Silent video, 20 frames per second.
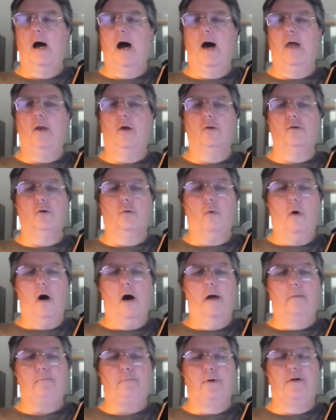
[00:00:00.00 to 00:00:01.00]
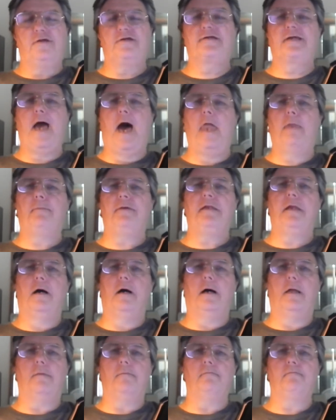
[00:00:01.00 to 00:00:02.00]
I don't know what, but it's got to be
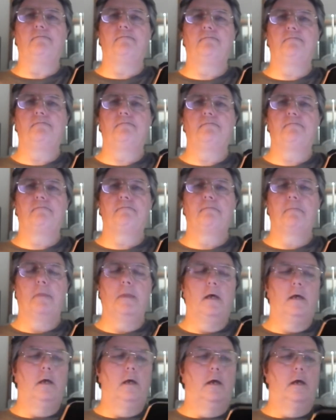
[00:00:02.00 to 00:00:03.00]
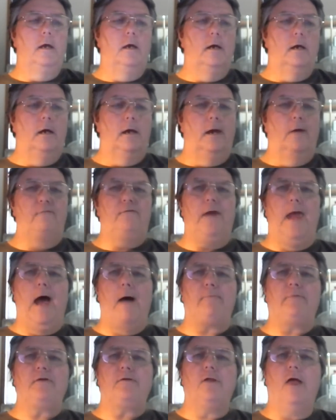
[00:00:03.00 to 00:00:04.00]
done. If you
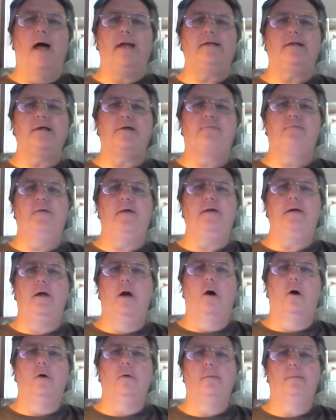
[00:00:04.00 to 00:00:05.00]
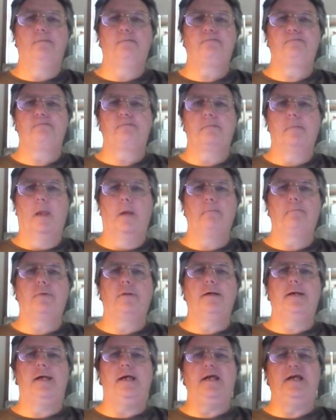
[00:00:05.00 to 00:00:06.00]
happen to like this video,
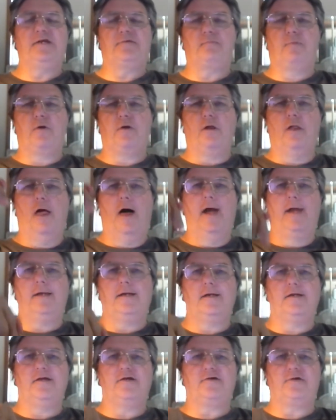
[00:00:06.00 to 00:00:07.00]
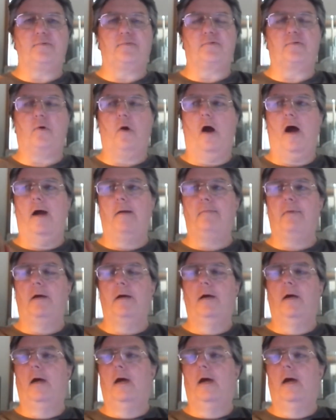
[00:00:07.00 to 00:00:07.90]
please put a like and a subscribe,